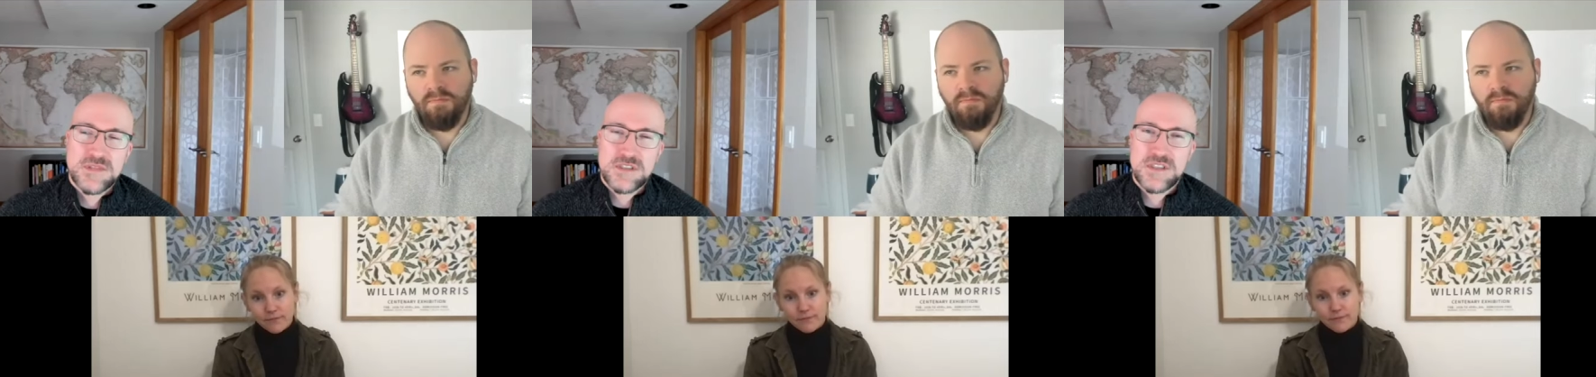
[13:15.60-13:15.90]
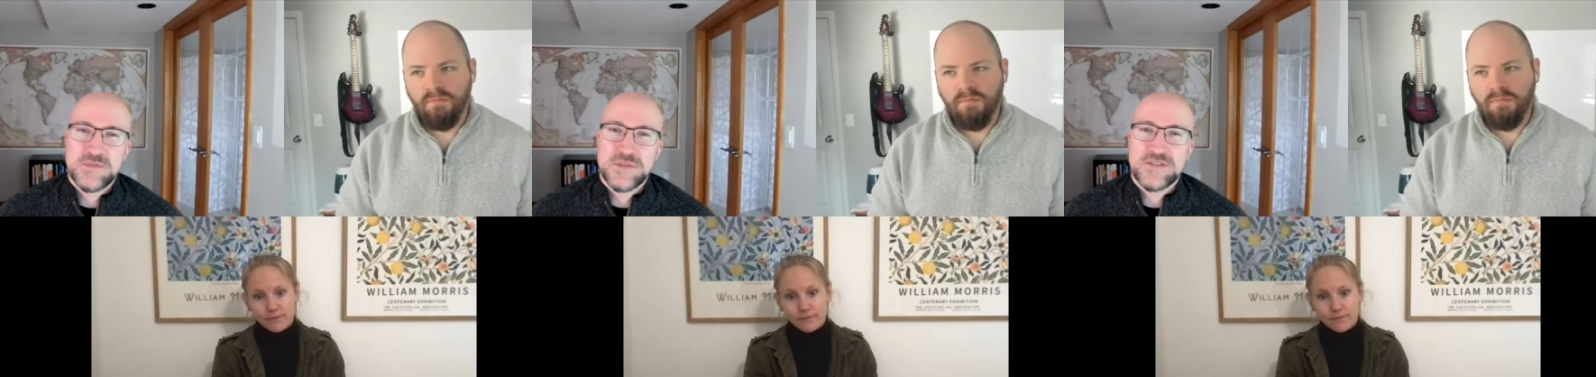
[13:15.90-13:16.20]

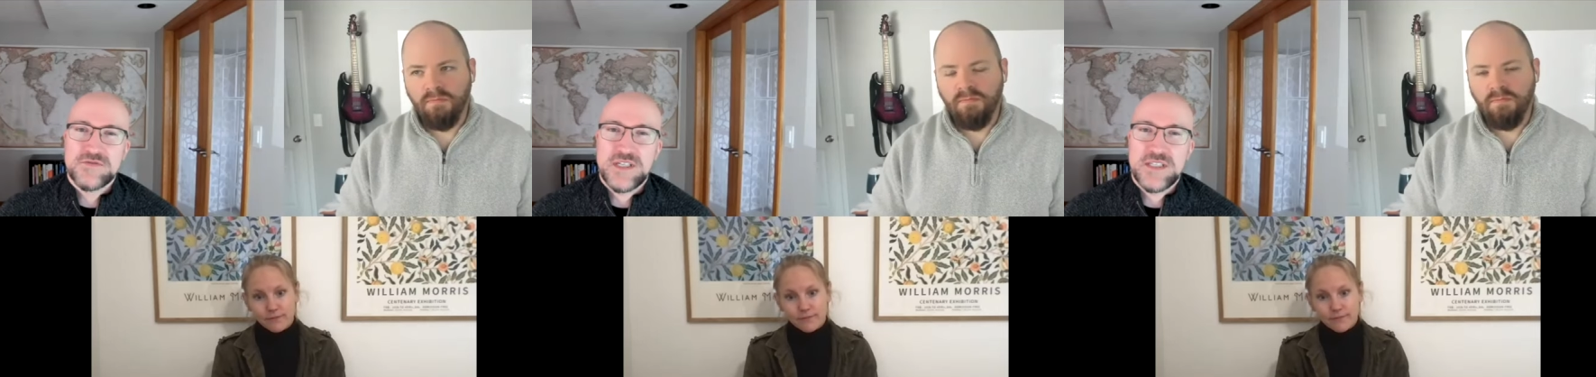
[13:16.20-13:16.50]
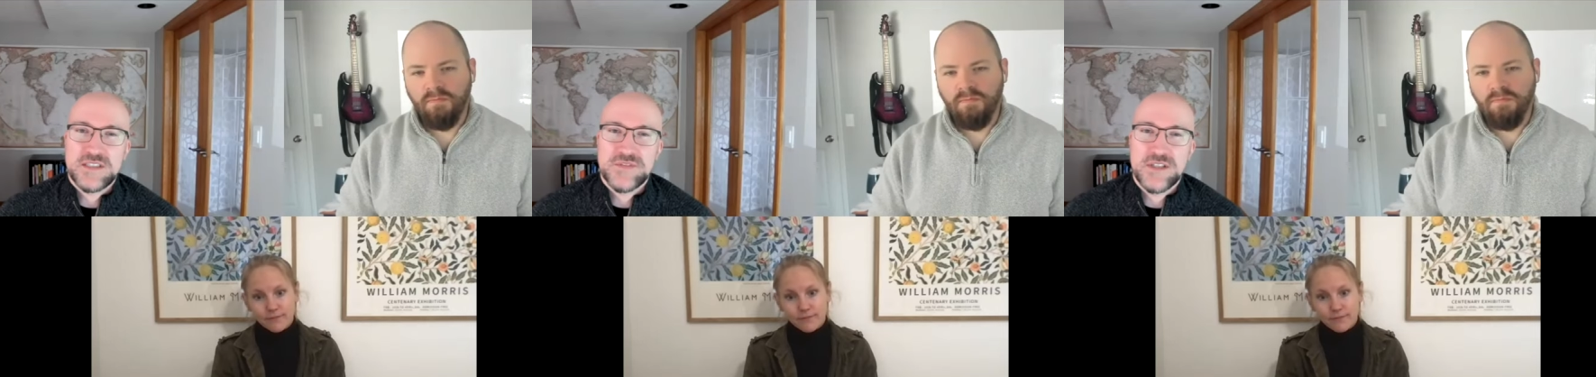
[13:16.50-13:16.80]
Speaker 1: think about the rise
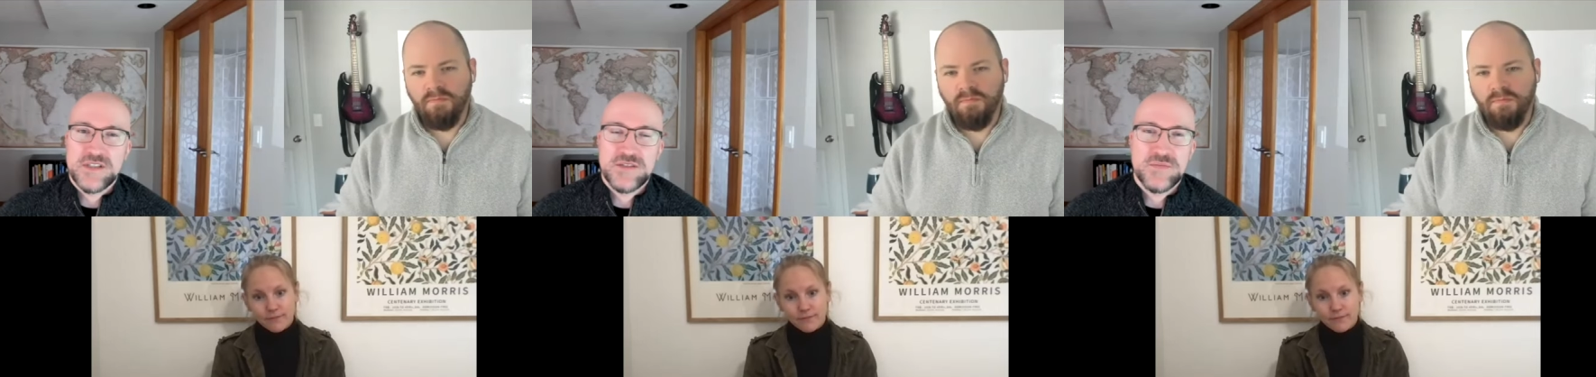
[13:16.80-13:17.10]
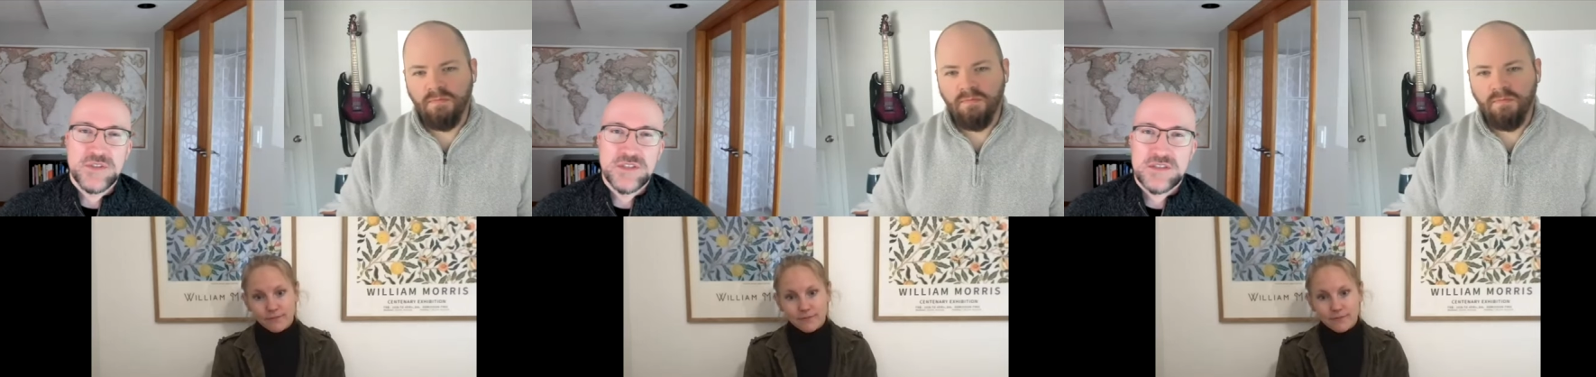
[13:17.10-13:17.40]
of
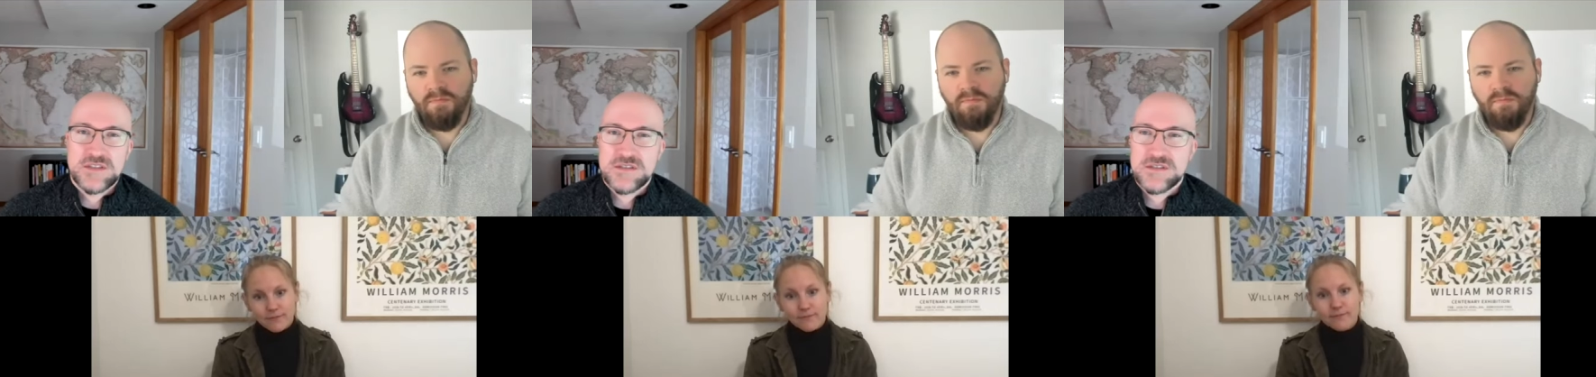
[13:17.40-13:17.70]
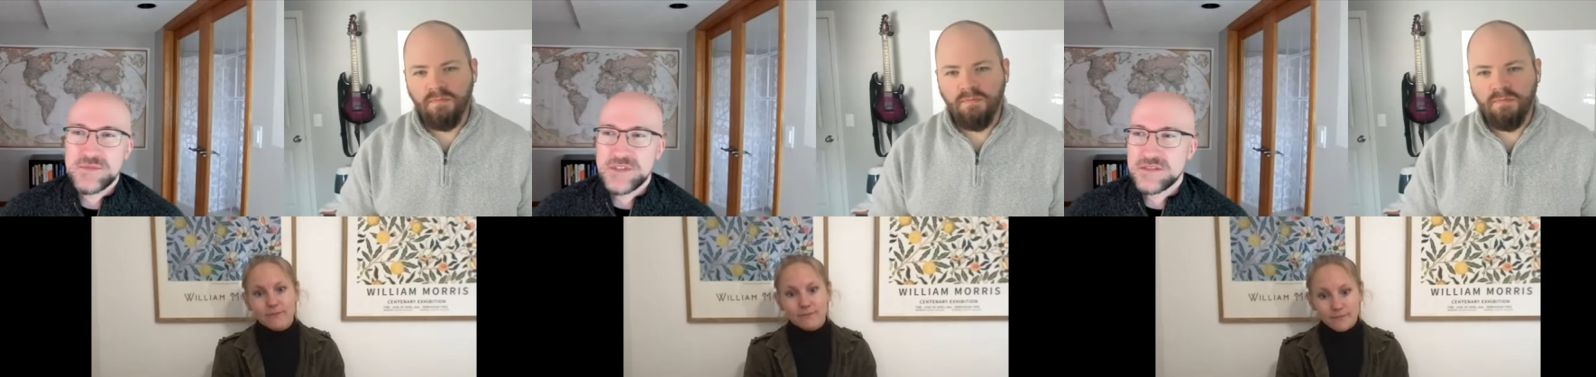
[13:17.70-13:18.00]
audiobooks i
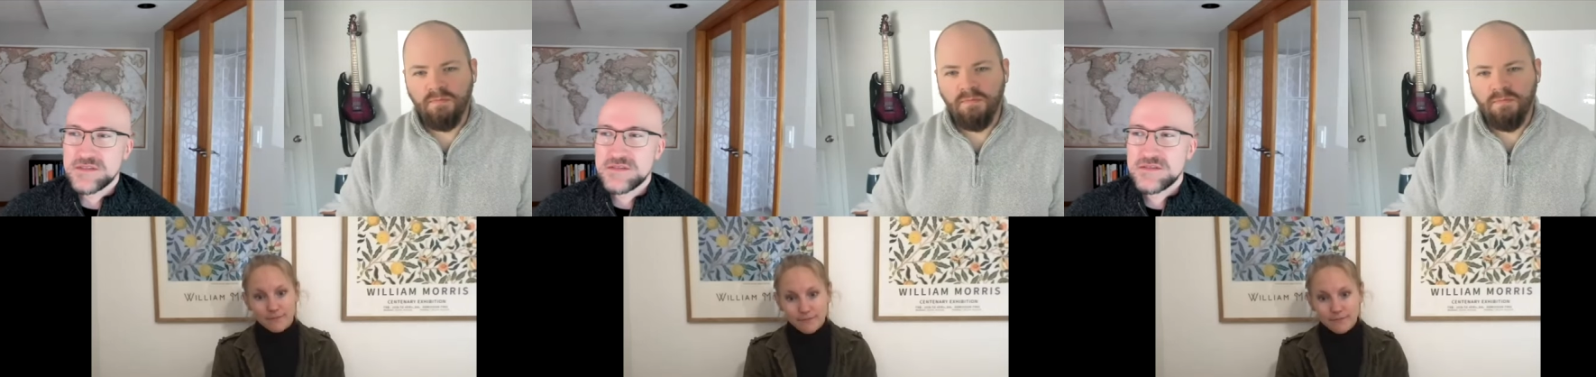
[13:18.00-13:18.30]
mean